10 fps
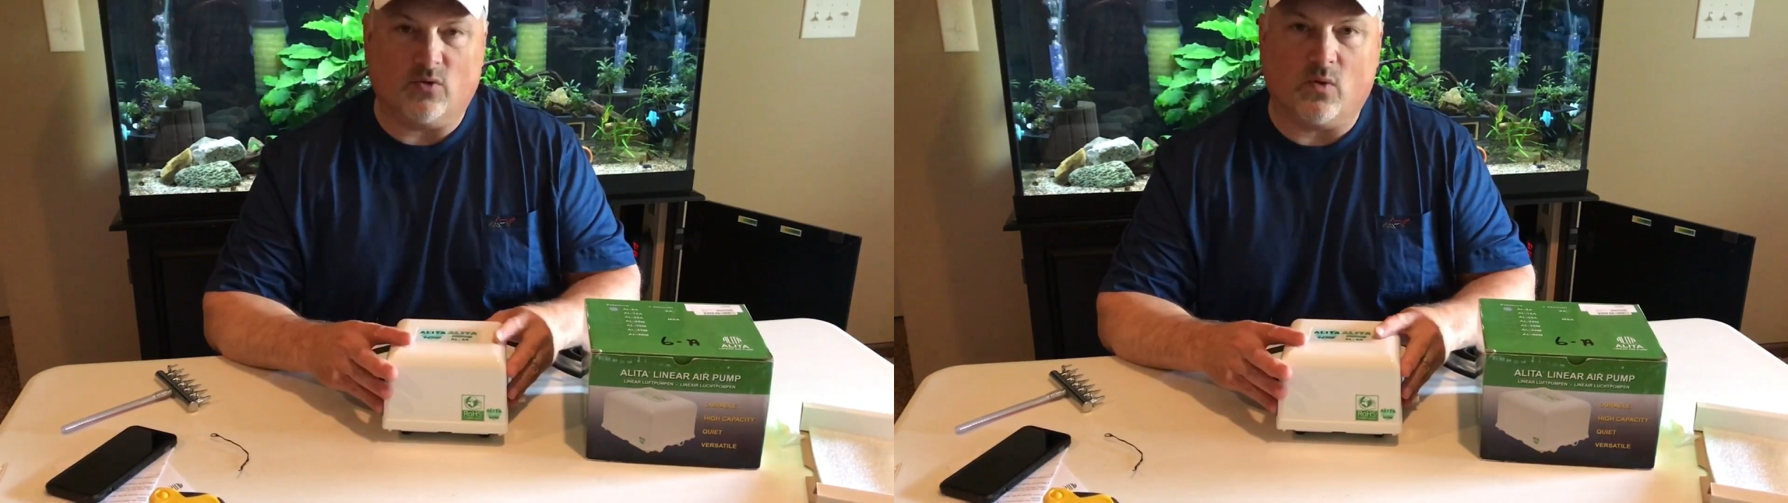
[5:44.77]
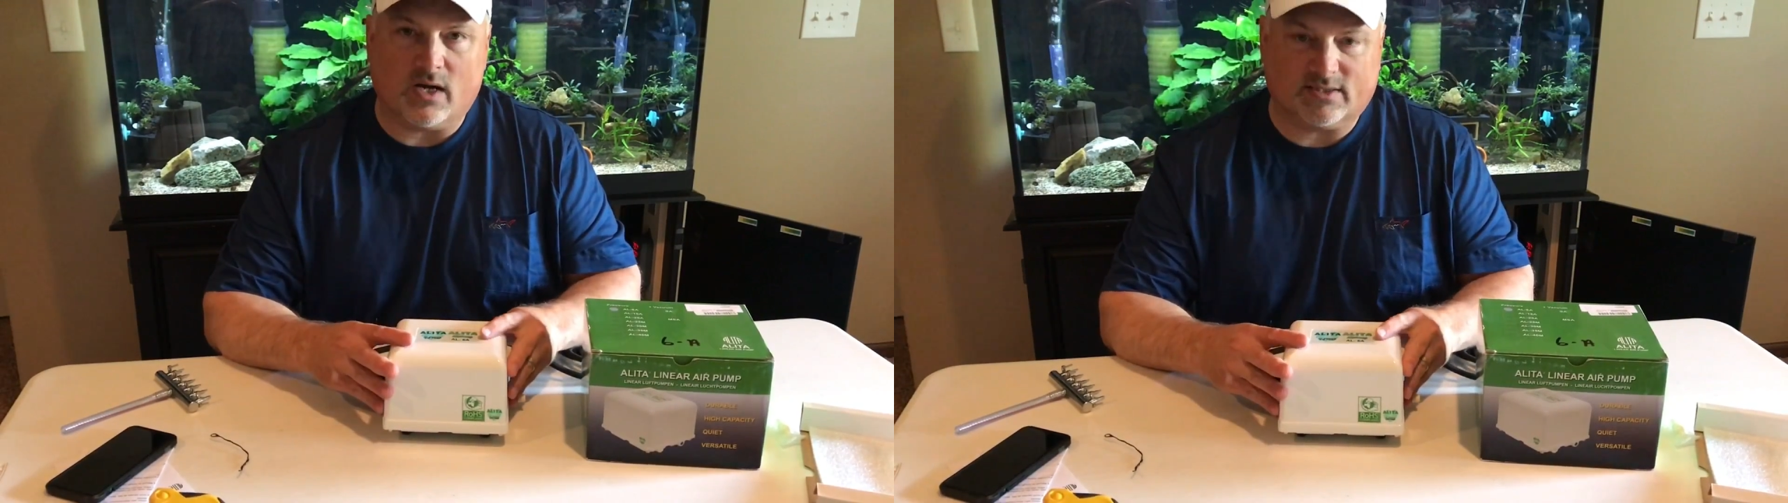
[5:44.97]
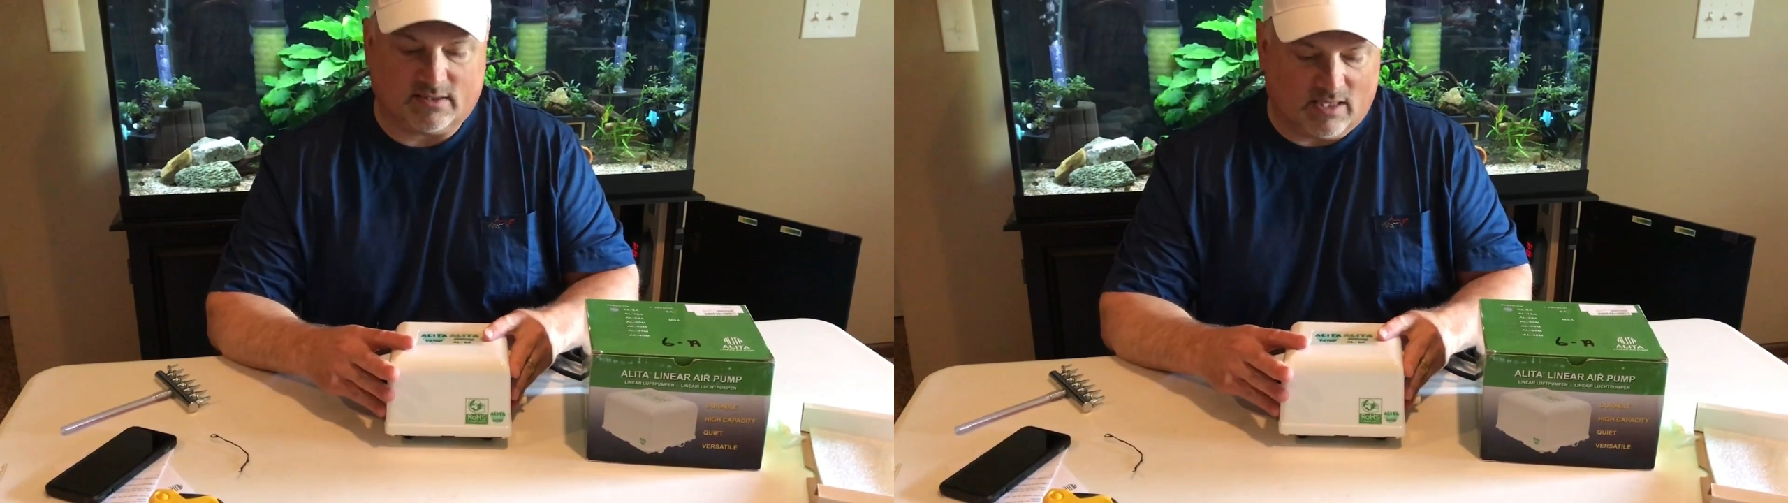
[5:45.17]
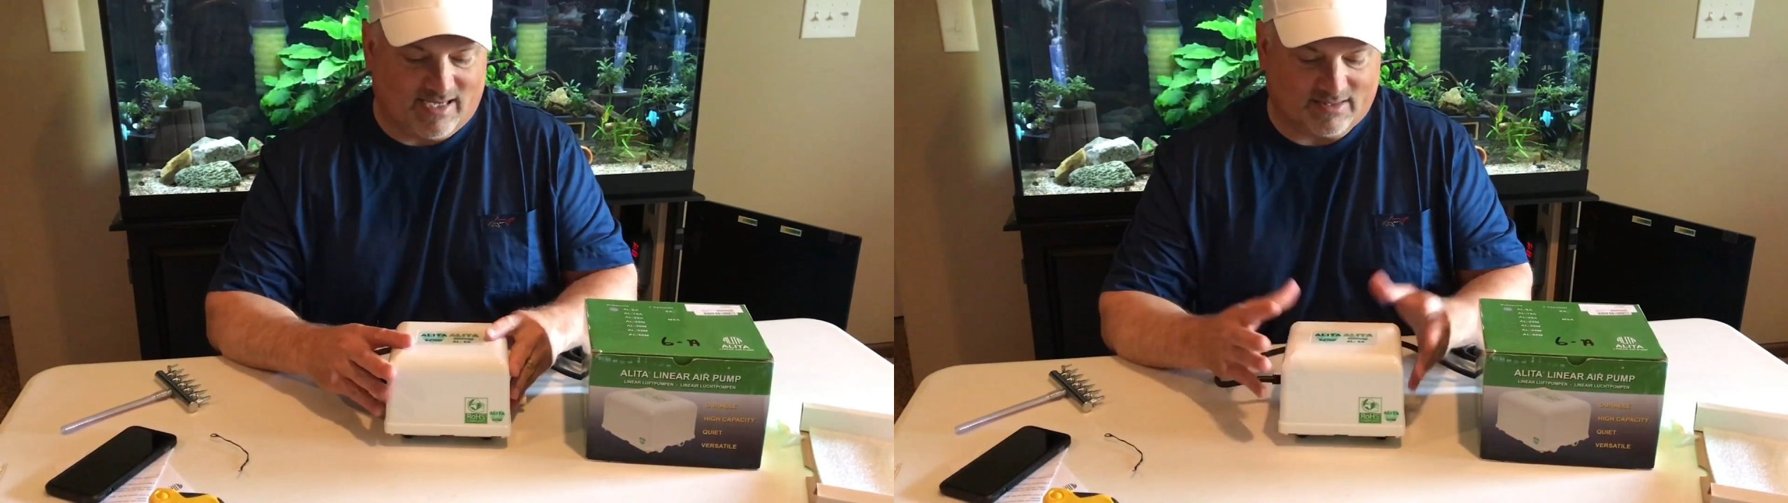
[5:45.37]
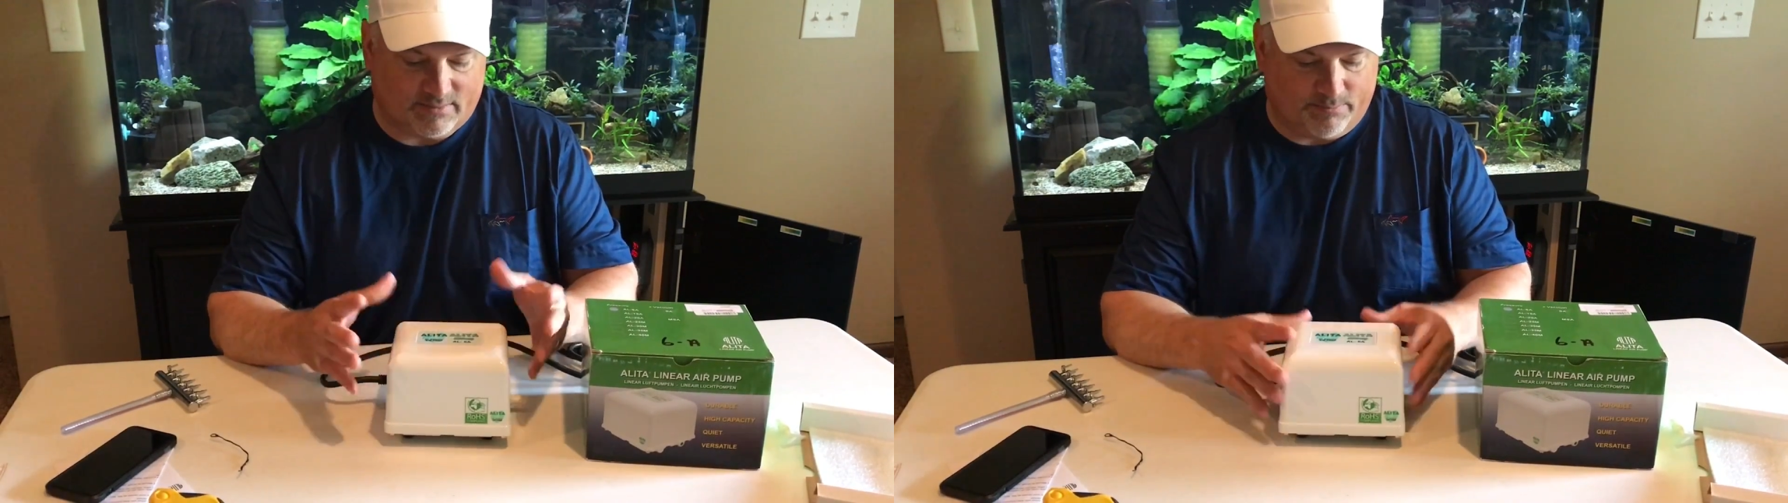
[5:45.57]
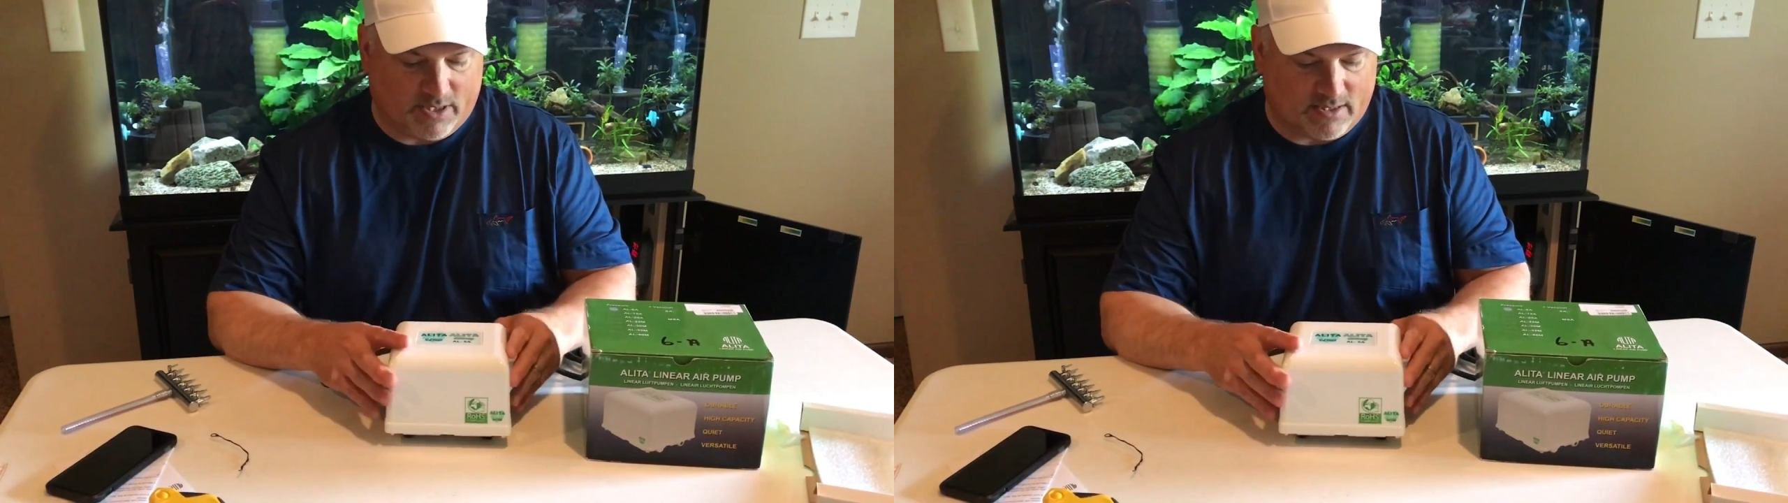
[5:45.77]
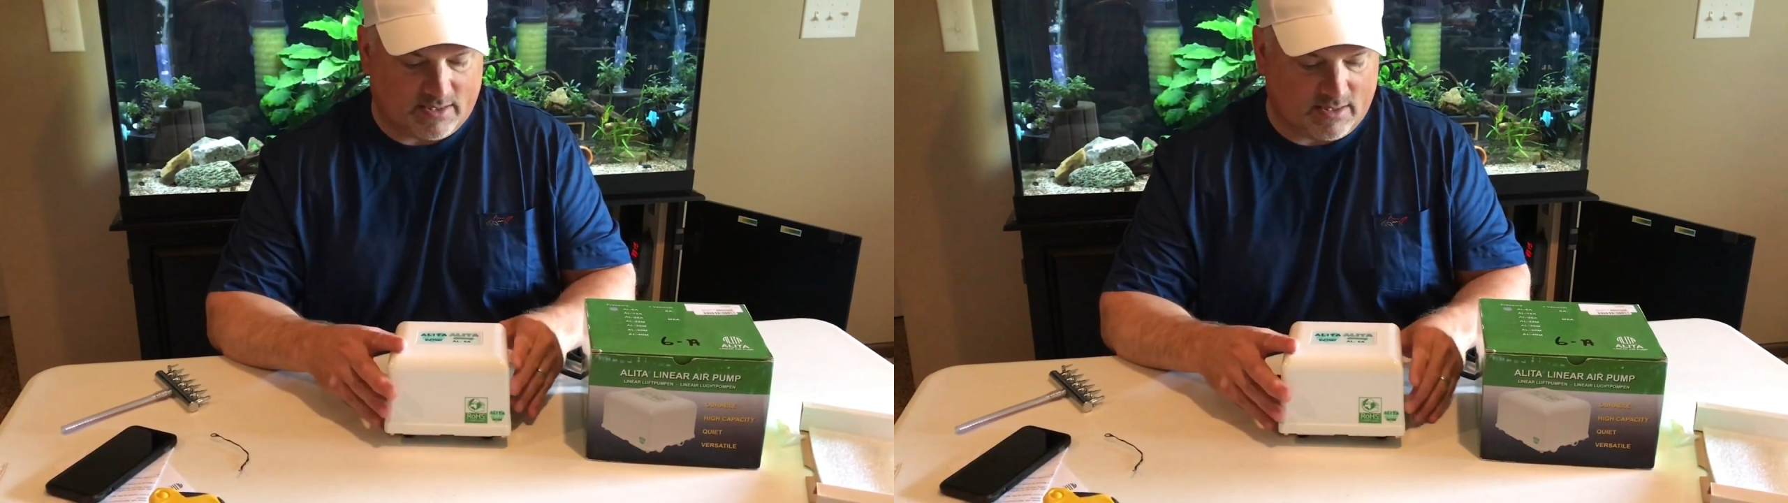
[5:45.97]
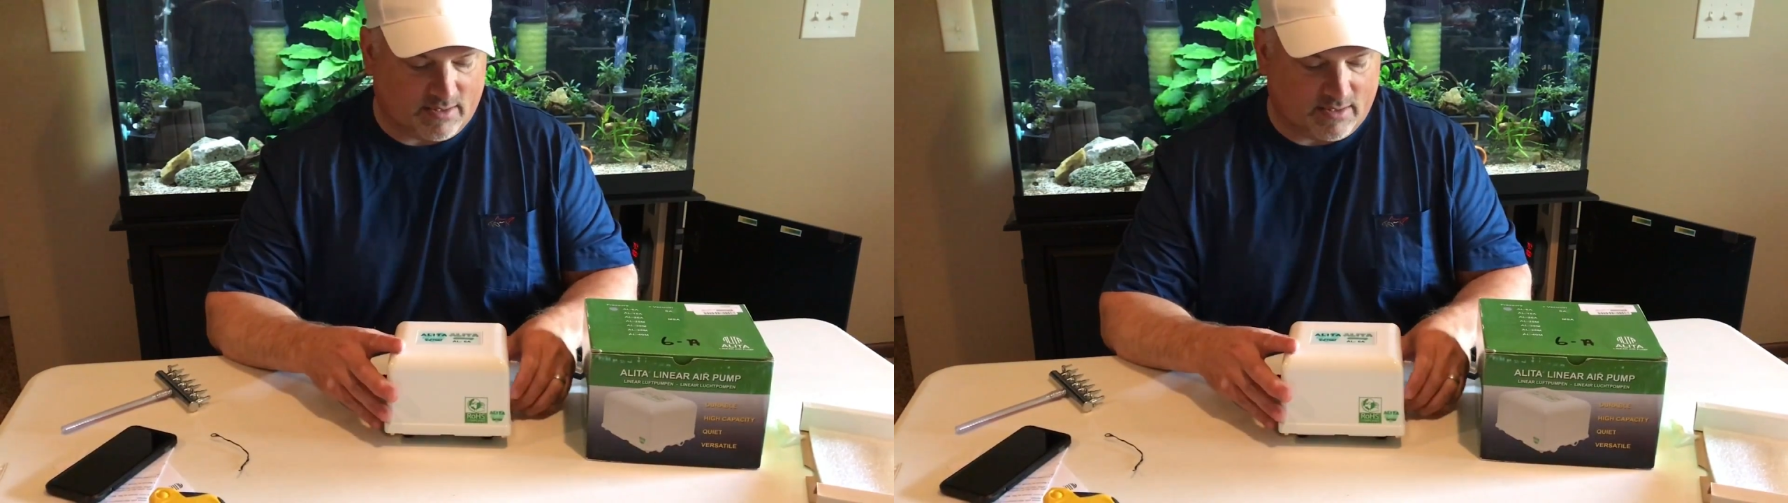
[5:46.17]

watts less, but